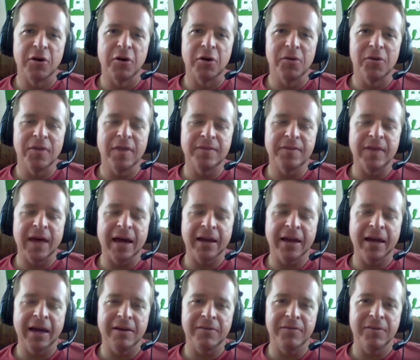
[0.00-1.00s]
So
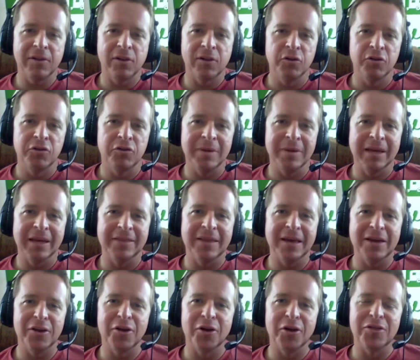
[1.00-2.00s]
that kind of clues me
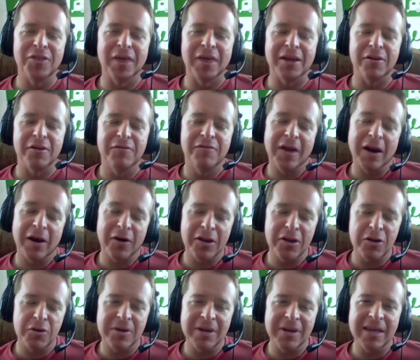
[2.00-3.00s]
in that you're
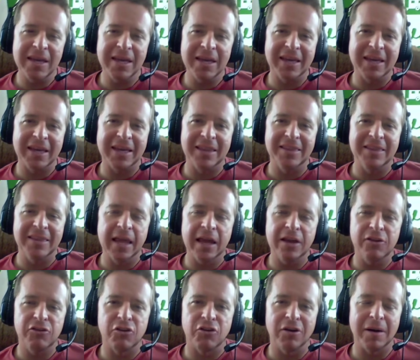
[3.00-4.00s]
very unique in
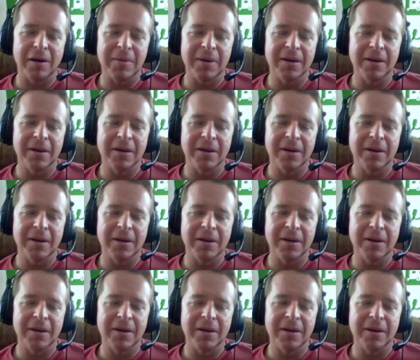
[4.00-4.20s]
nature.